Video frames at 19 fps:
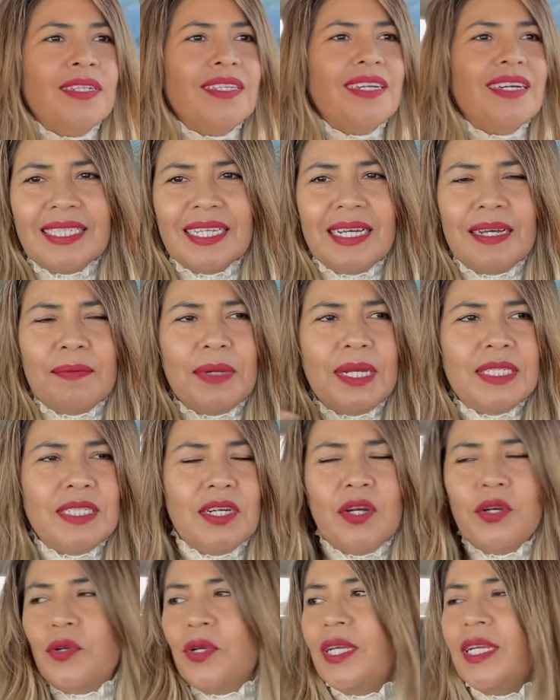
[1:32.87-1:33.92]
Uh, my
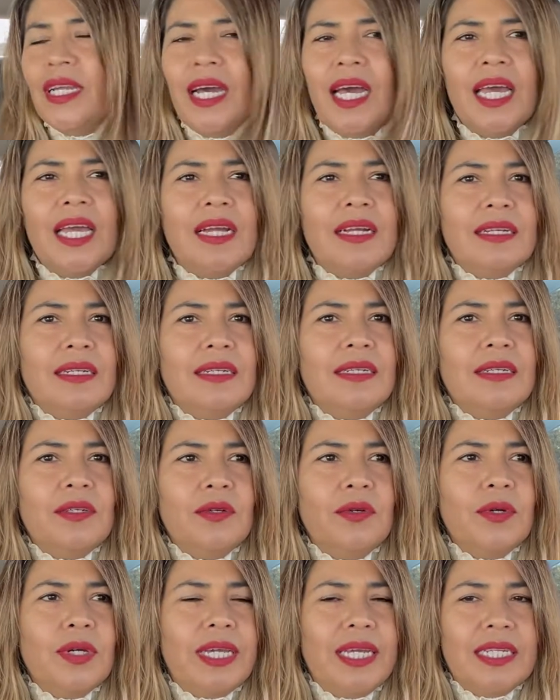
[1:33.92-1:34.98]
daughter and I are gonna
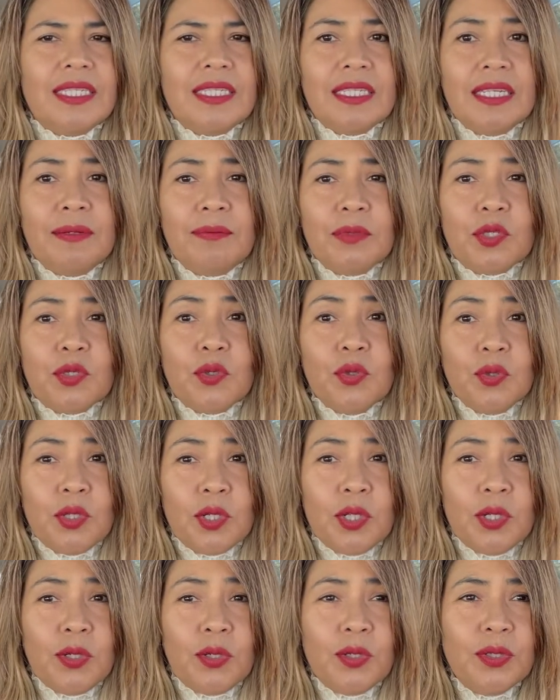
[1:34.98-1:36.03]
go get some school
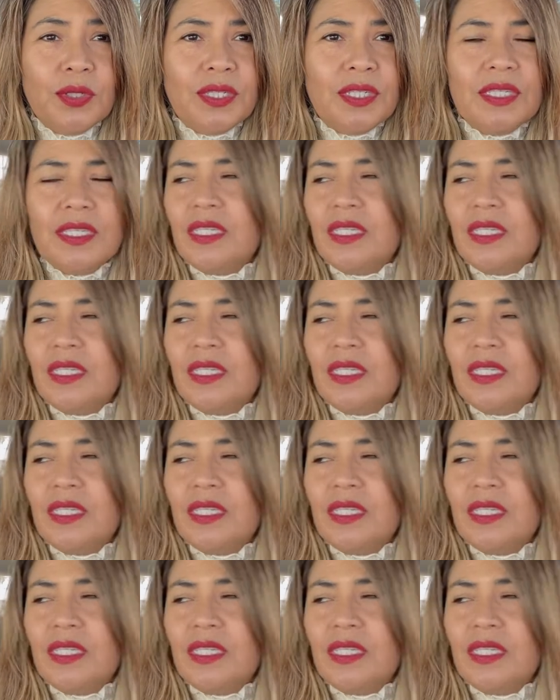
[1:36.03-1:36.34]
clothes.